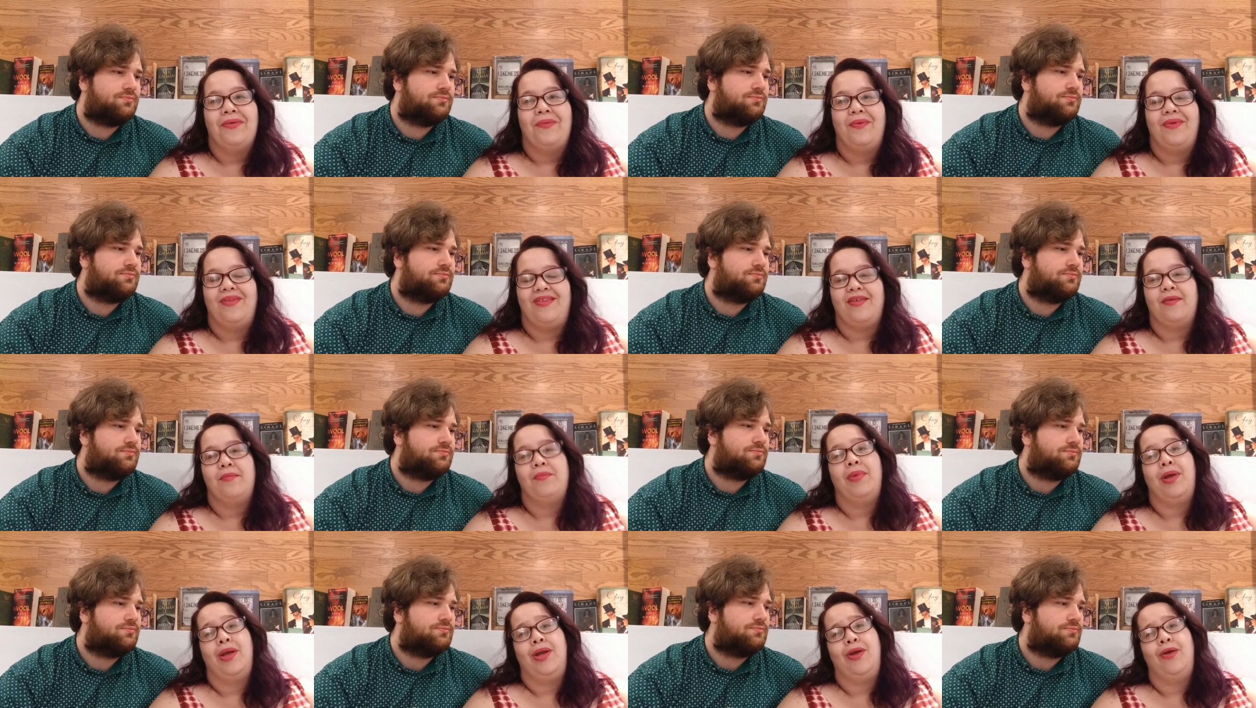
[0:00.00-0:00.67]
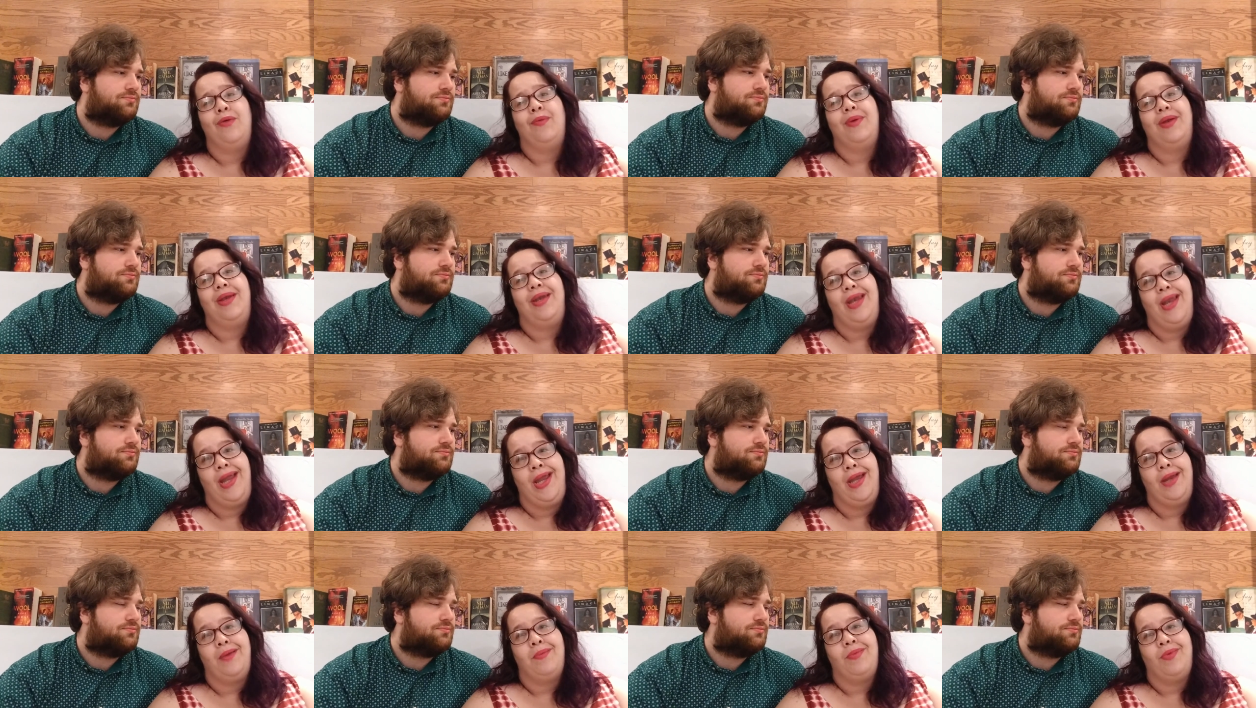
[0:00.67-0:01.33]
Speaker 1: with somebody who would
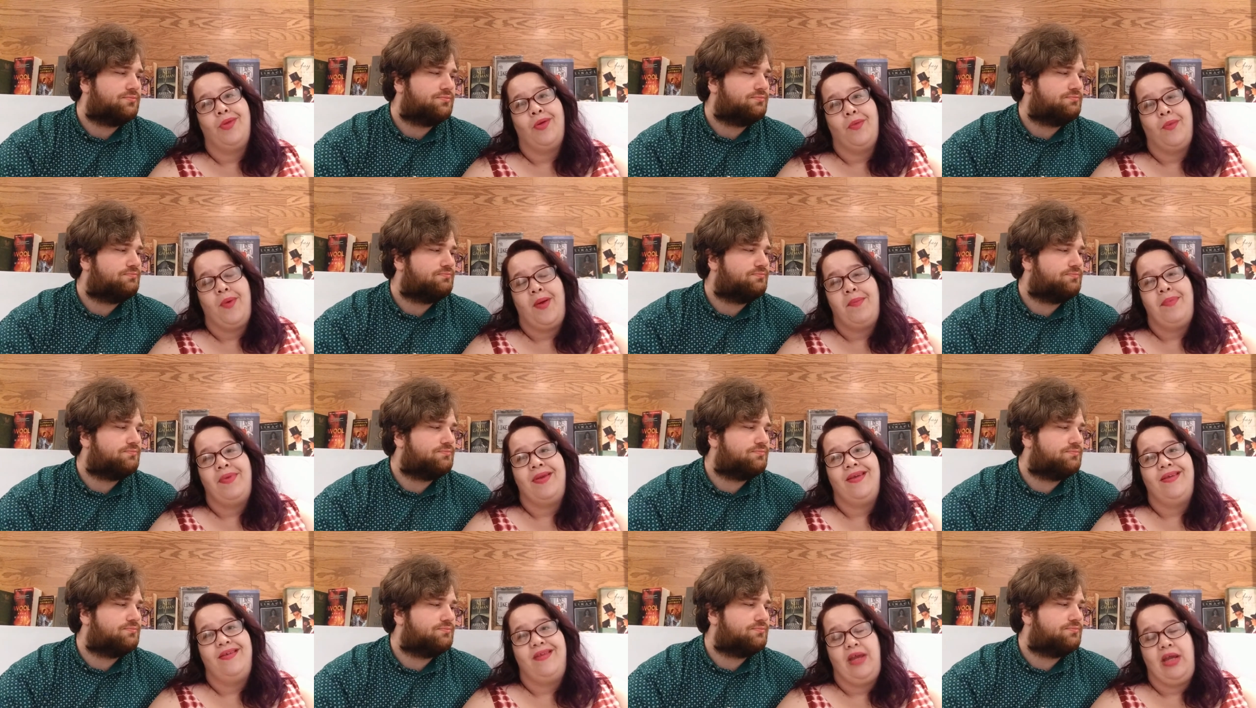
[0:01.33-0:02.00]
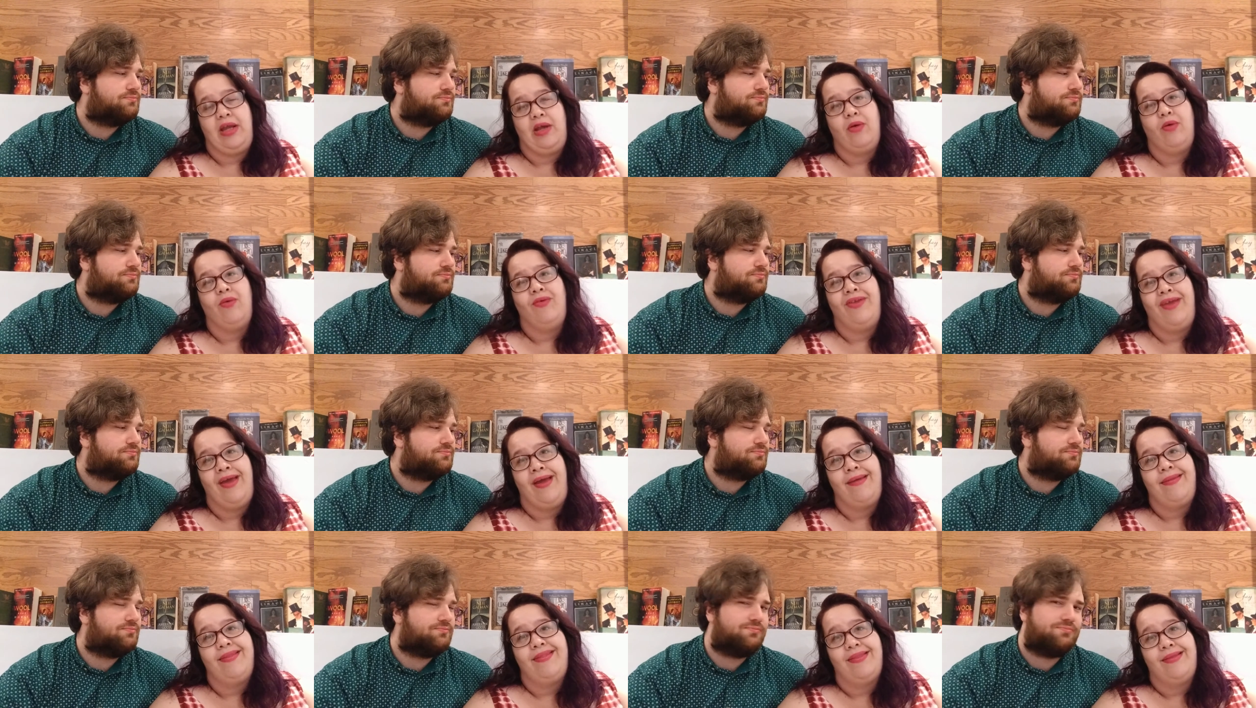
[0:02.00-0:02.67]
name their weapon Tinkle
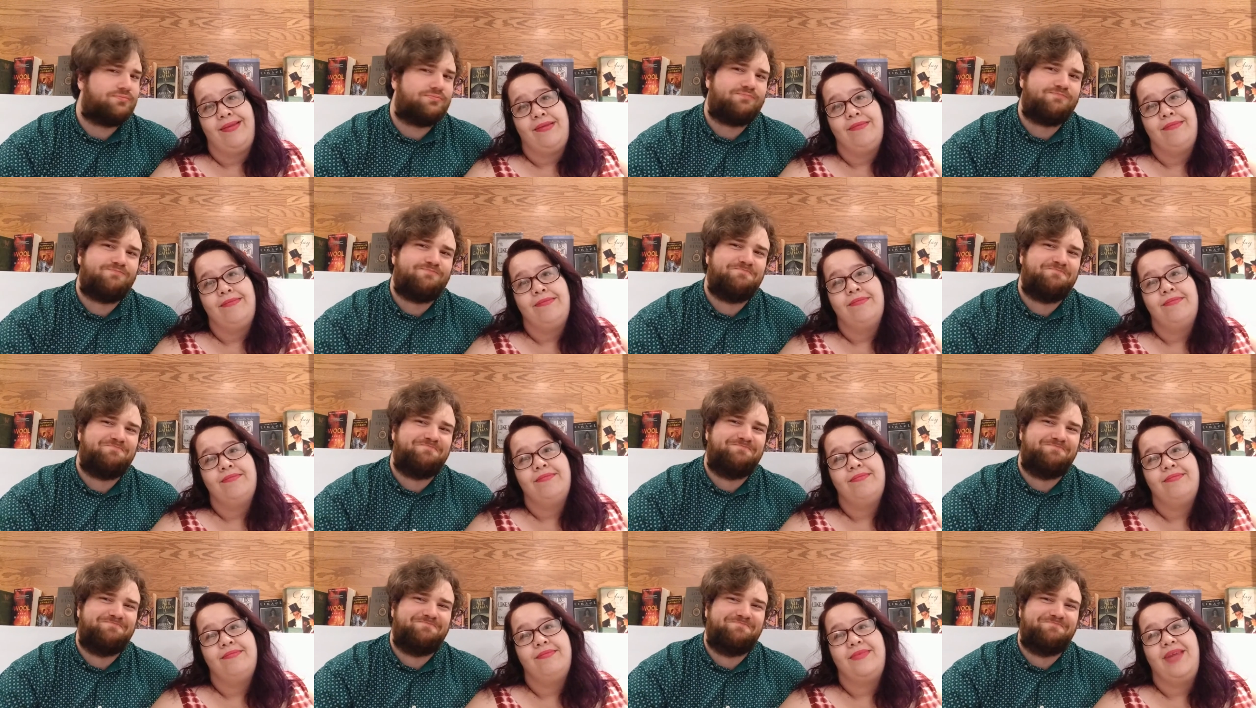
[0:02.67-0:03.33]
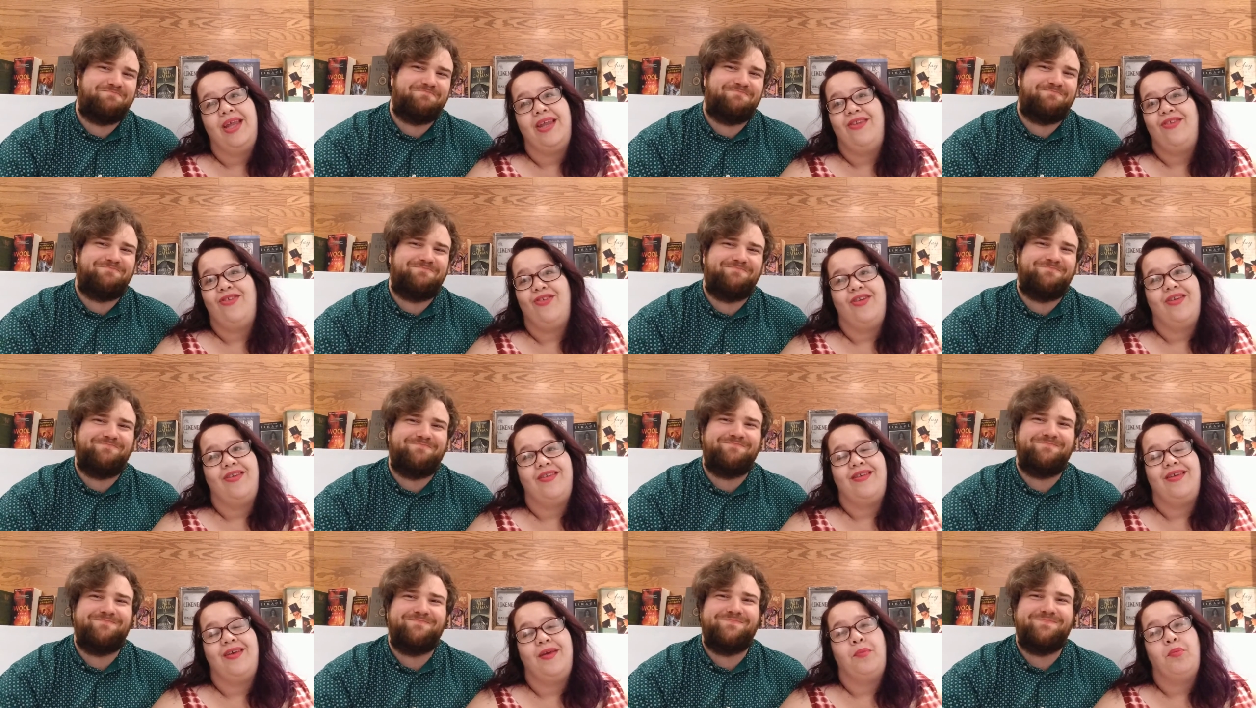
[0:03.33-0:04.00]
Death. It's
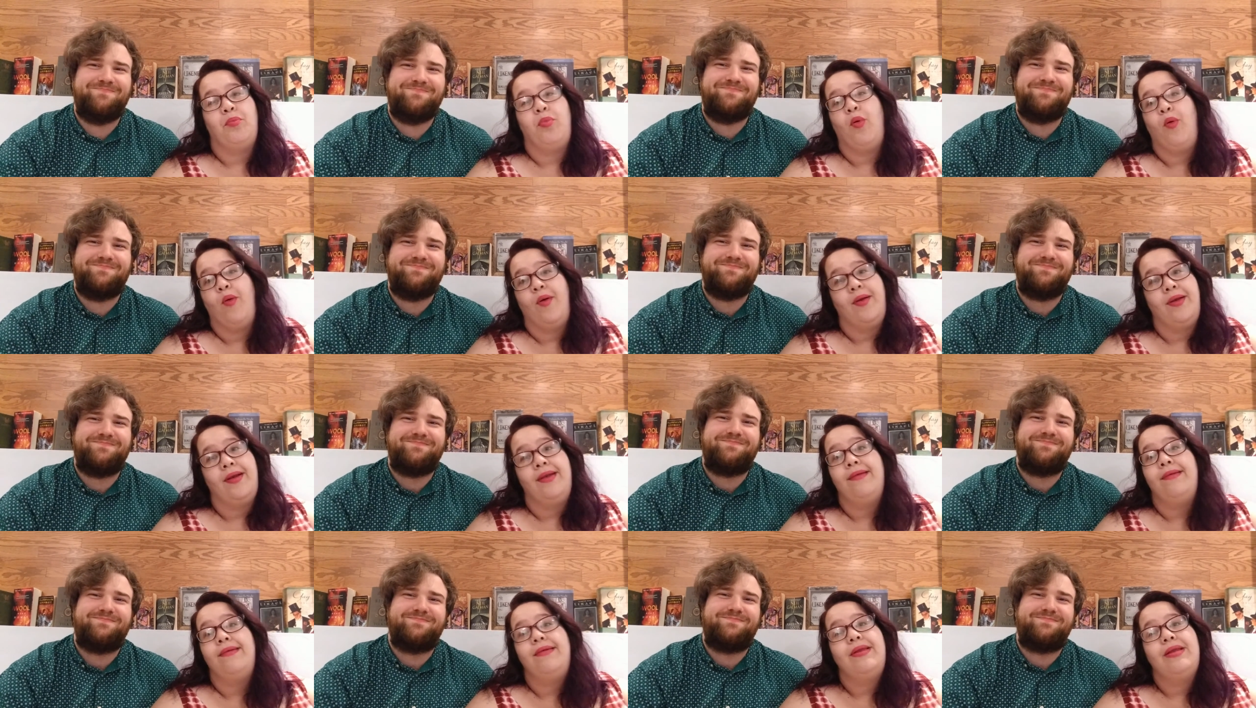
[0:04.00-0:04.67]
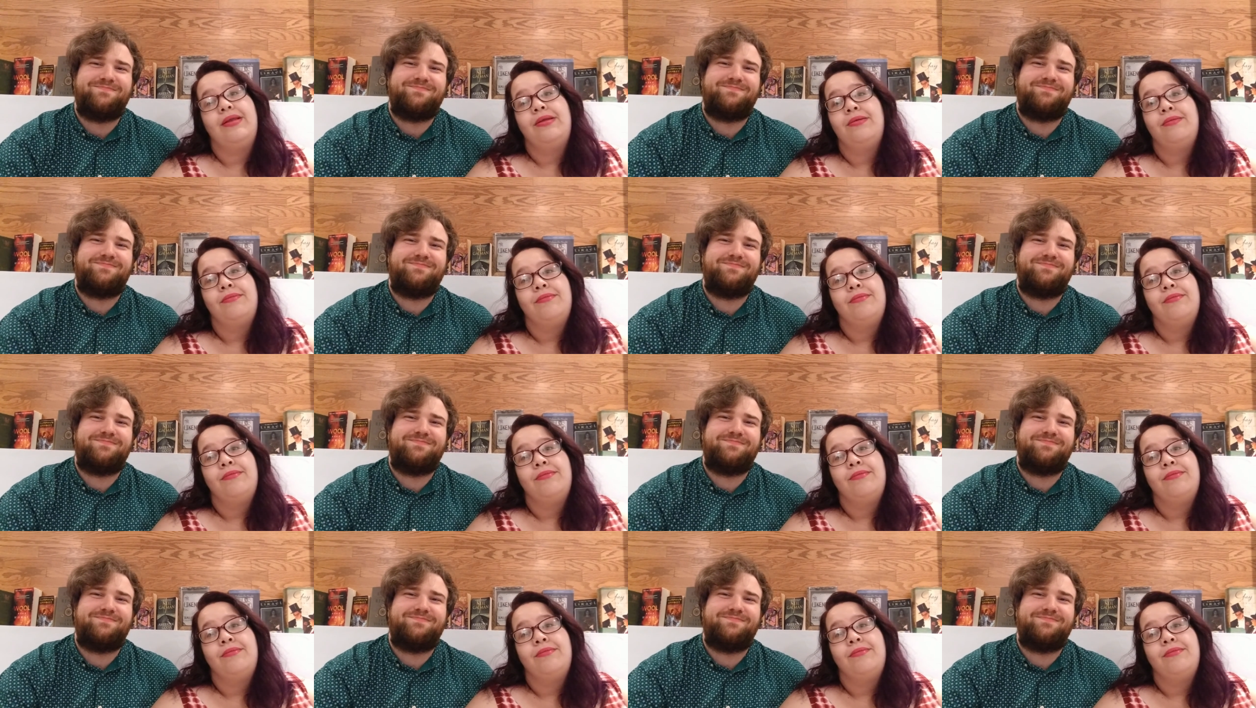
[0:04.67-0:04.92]
just important